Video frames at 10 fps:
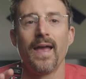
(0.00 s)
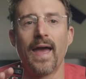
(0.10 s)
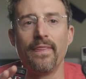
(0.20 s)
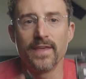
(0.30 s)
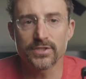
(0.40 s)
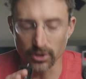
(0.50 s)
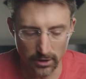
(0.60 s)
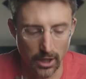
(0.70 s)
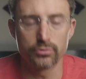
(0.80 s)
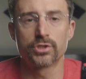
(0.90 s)
And this
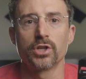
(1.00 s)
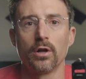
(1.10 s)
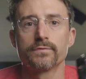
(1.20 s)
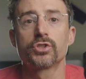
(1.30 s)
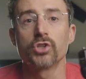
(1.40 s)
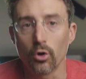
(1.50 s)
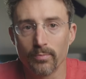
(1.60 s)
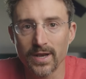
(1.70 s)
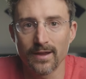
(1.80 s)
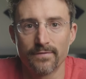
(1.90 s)
alone solves so
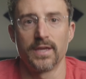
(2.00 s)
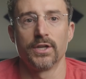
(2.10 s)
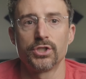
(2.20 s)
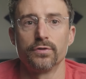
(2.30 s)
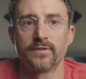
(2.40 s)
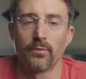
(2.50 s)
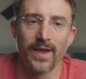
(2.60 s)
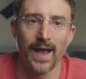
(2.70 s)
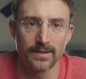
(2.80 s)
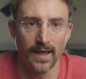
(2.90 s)
many of the issues that
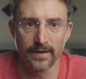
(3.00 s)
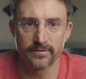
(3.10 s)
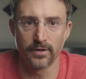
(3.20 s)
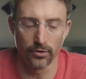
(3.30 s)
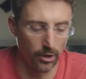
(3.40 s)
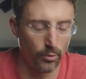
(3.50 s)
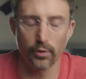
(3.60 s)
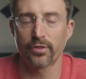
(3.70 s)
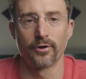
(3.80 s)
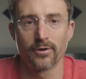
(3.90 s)
we had last year. No
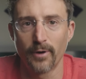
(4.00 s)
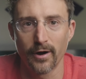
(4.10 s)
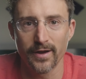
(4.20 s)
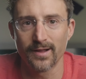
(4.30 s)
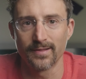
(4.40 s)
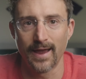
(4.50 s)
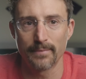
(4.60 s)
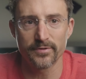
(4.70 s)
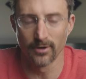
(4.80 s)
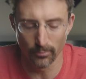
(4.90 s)
more third-party
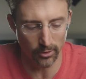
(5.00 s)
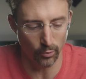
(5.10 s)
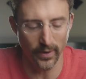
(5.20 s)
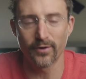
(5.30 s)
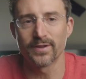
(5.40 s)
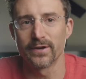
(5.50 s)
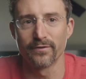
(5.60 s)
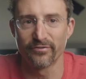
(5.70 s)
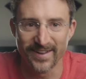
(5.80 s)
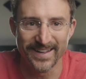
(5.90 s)
clamps, no more weird
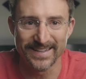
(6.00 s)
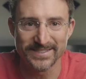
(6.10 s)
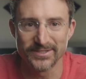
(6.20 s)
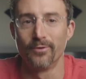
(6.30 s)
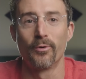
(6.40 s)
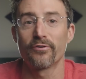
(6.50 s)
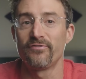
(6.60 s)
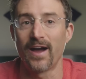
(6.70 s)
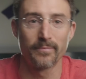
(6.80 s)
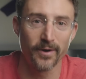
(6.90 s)
little fittings, no more
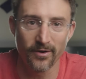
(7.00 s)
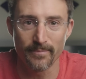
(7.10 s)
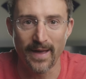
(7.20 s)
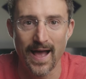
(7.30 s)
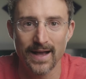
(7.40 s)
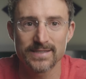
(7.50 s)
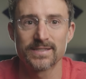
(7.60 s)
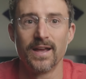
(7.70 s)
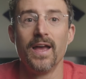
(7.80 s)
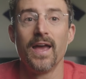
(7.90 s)
fiber grip
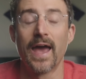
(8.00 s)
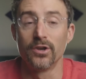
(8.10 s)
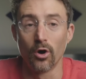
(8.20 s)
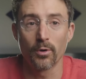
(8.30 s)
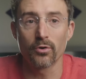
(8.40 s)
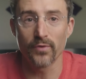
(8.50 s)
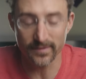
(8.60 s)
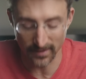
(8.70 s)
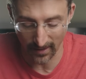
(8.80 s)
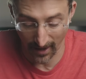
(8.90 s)
hacks, and no more
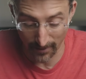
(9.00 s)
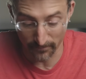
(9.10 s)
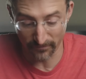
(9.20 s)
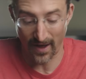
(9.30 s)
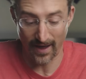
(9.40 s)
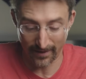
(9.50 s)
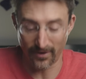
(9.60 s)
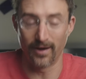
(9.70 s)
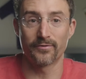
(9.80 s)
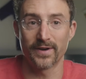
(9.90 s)
risking a
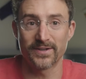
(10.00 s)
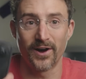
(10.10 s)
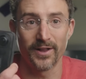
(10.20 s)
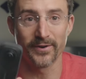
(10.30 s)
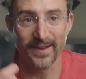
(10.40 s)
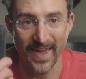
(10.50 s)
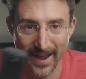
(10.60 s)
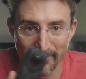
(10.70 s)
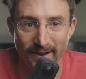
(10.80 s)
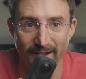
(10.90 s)
$500
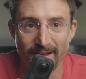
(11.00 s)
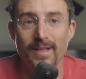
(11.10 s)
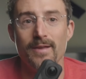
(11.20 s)
camera